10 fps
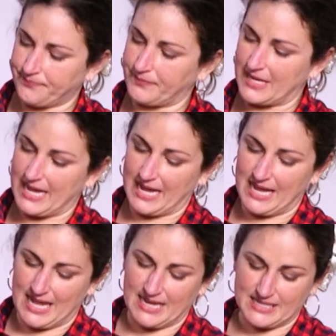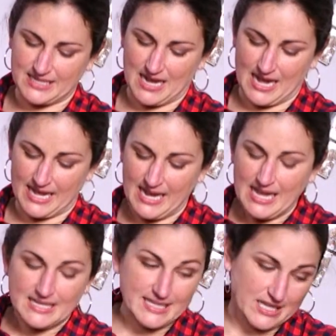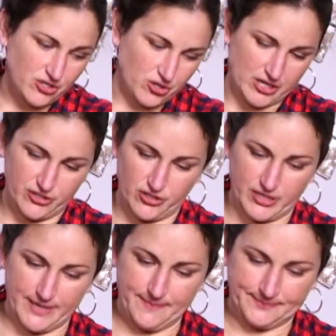okay, and it's got 10 yards on it.